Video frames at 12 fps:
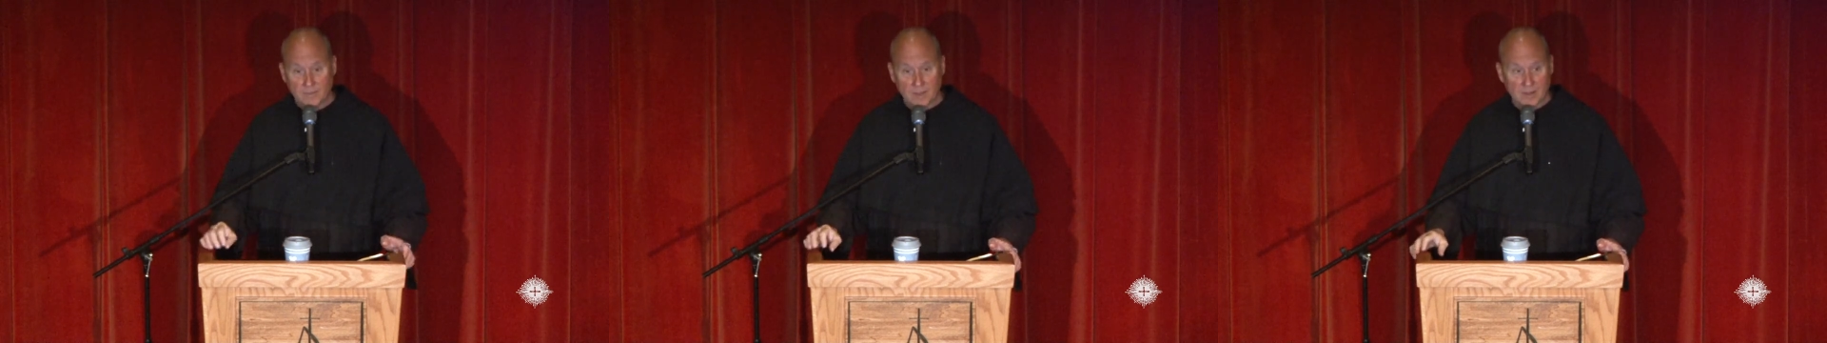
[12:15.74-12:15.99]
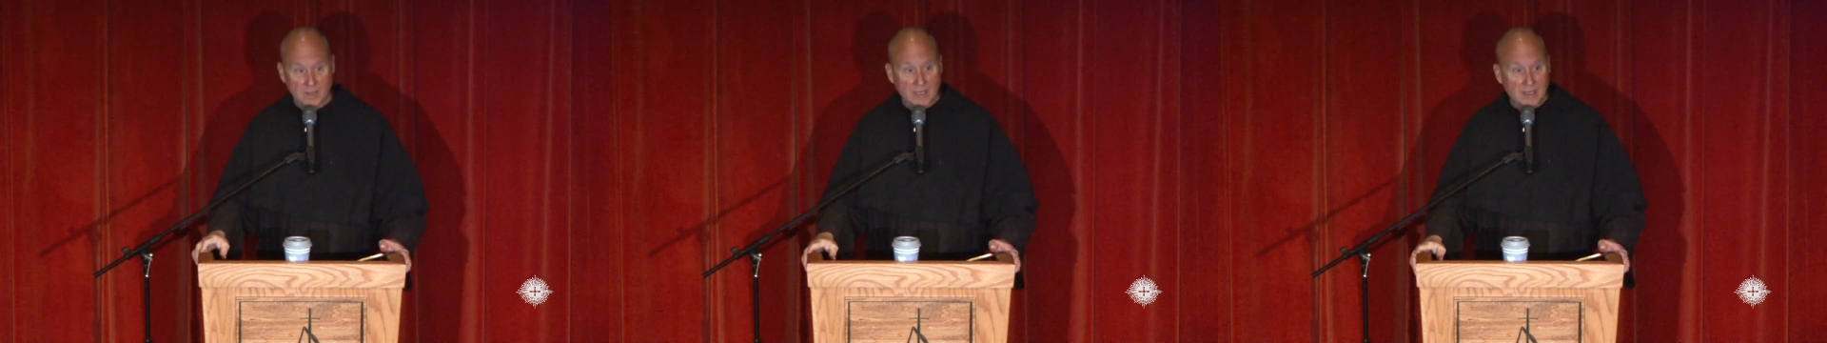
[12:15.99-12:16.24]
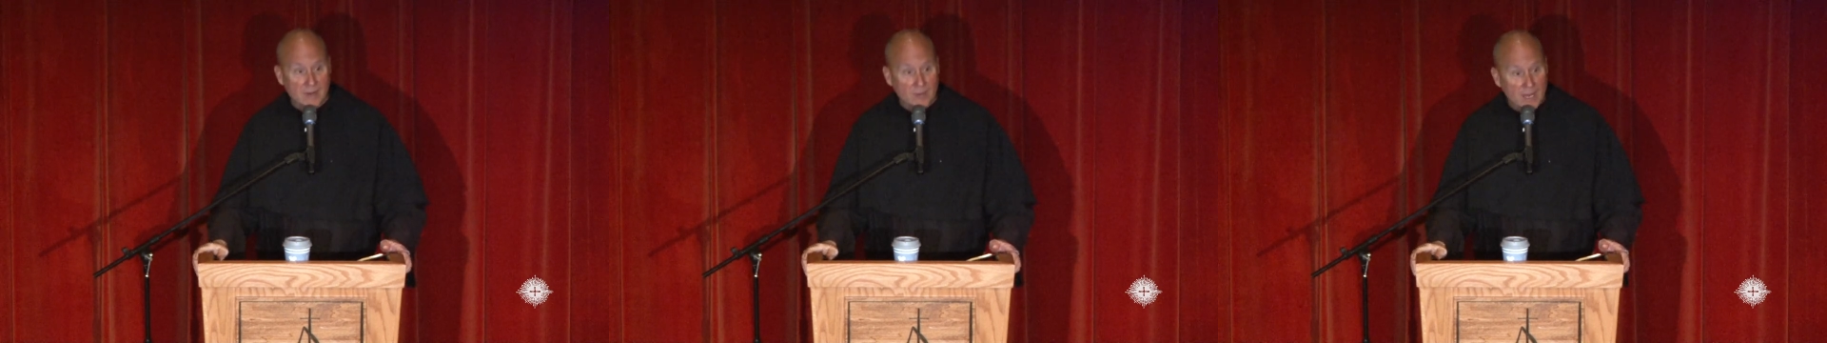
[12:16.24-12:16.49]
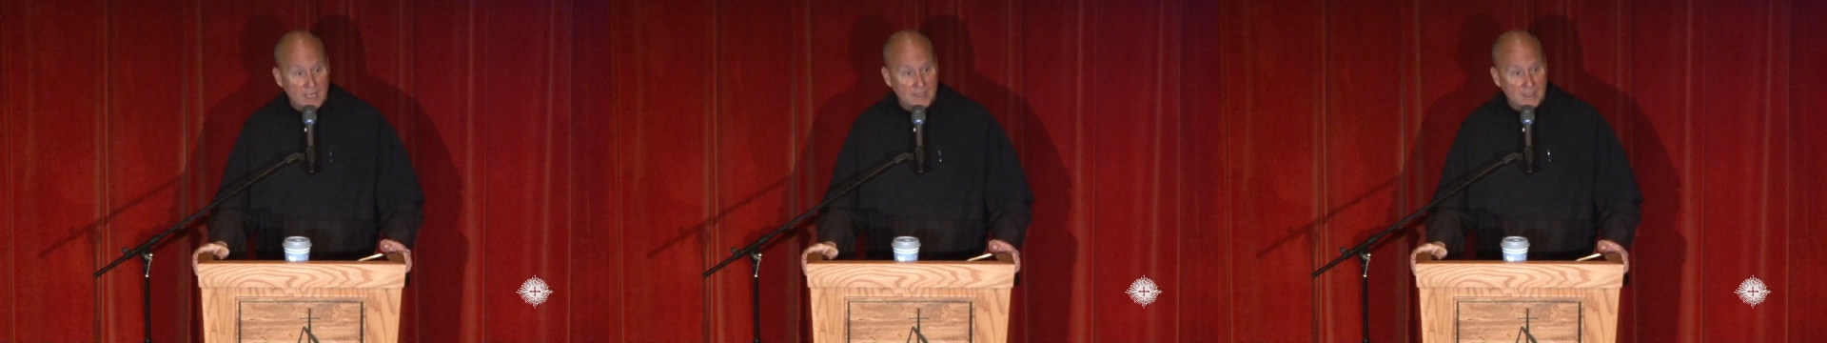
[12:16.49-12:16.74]
They'd never
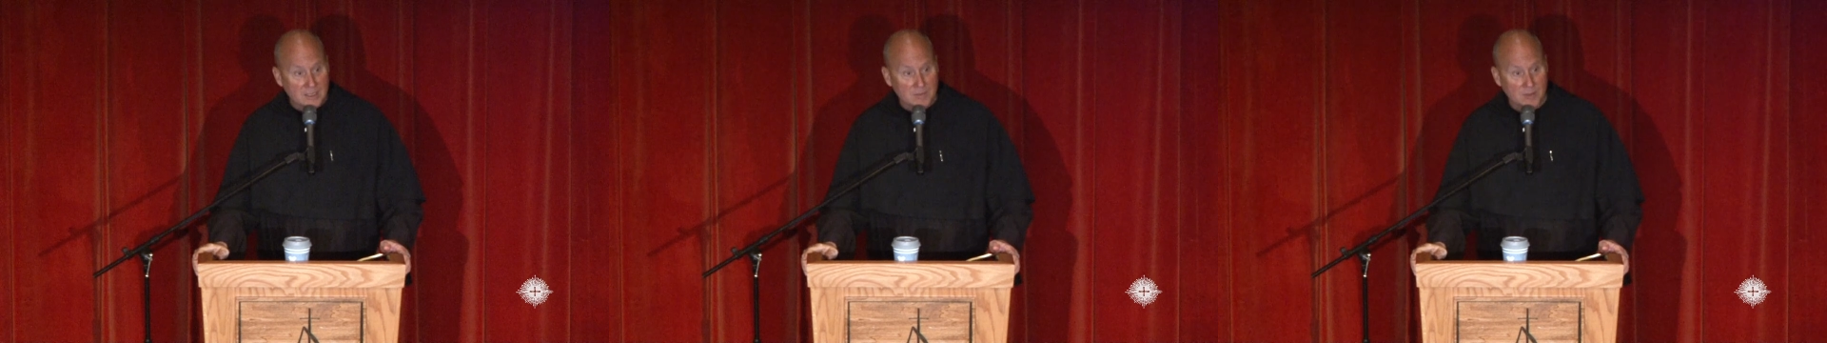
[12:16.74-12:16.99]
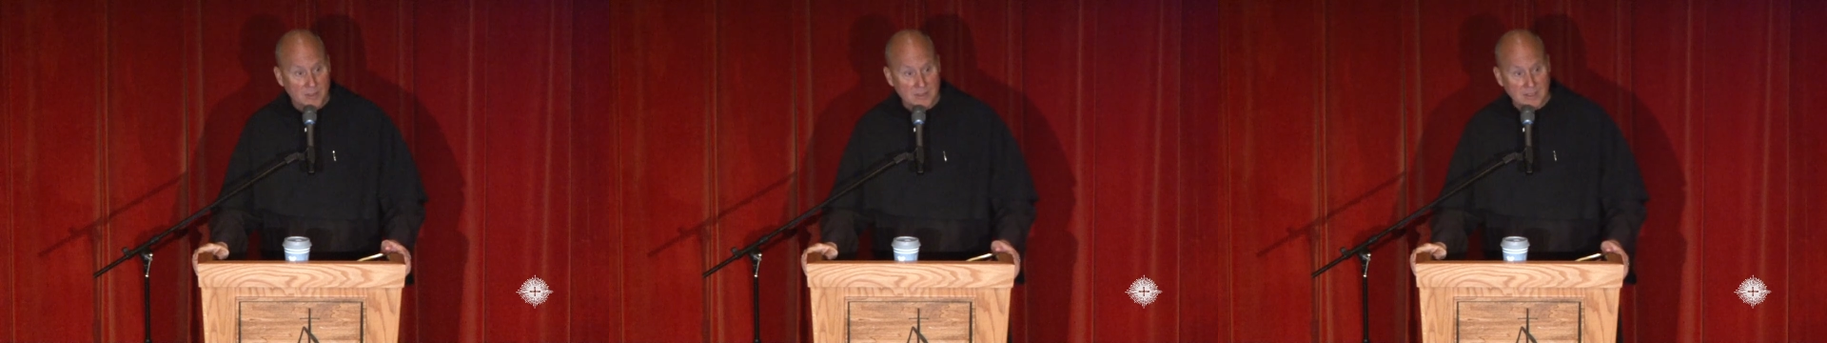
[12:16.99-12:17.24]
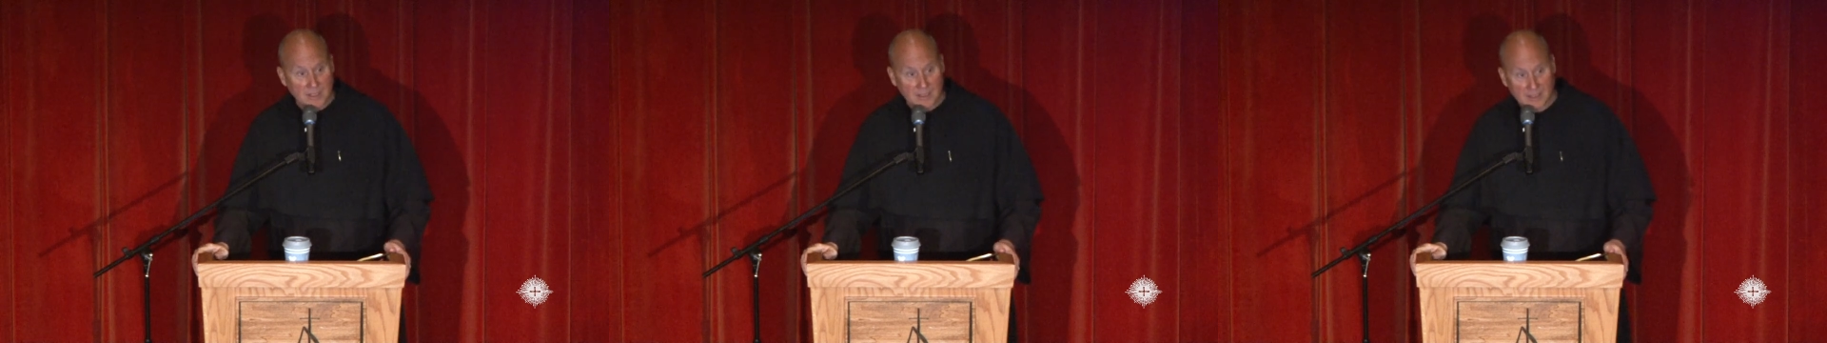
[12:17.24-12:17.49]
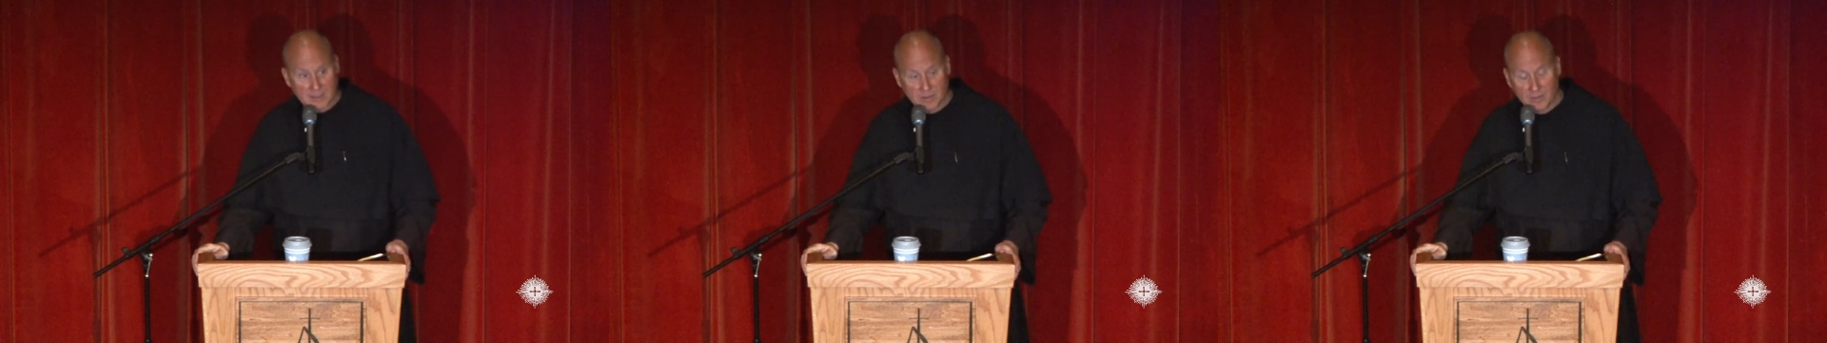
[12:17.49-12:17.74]
had an experience like
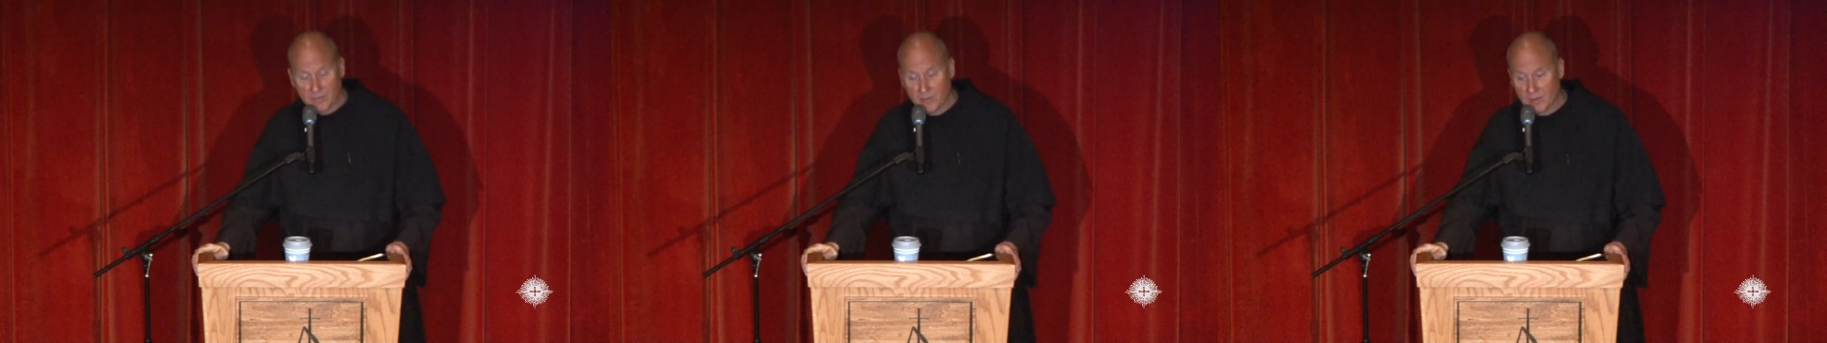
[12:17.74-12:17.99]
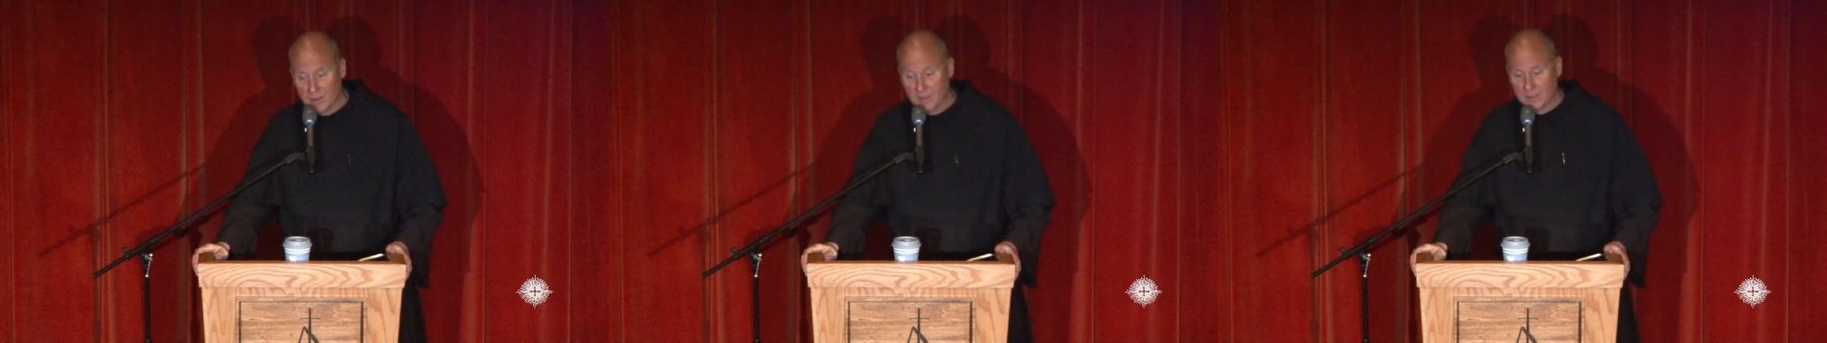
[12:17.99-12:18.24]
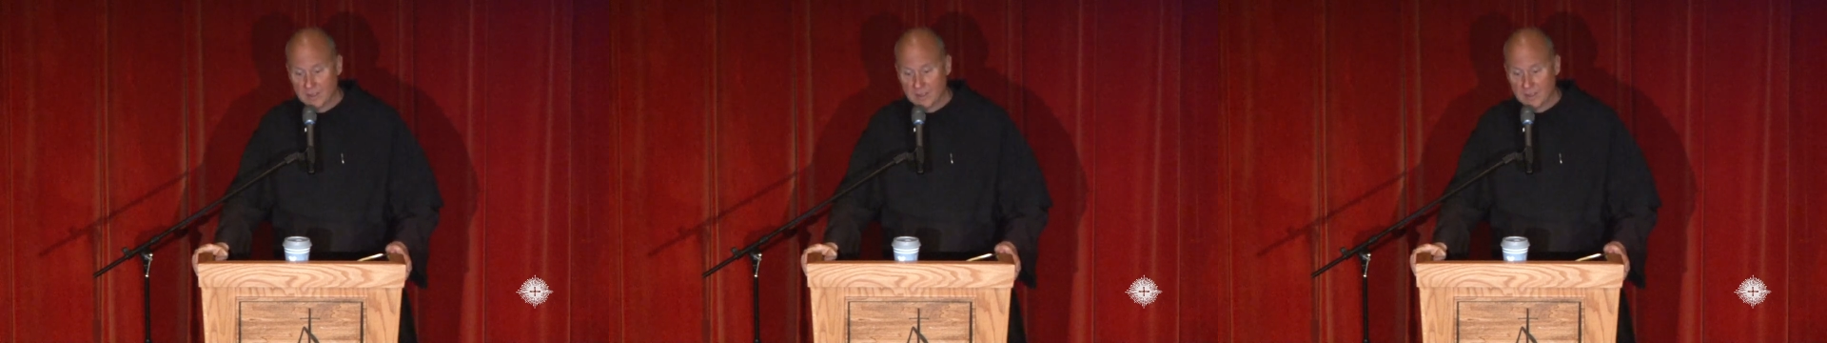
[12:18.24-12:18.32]
this before.